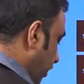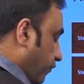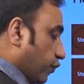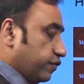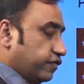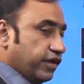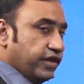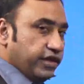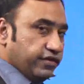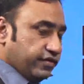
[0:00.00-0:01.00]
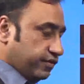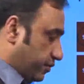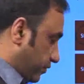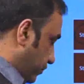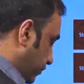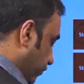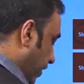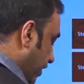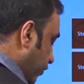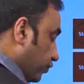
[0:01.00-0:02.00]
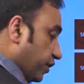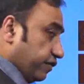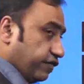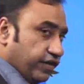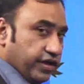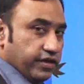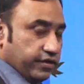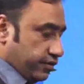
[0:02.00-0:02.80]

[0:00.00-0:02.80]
foods they eat? Where do they stay?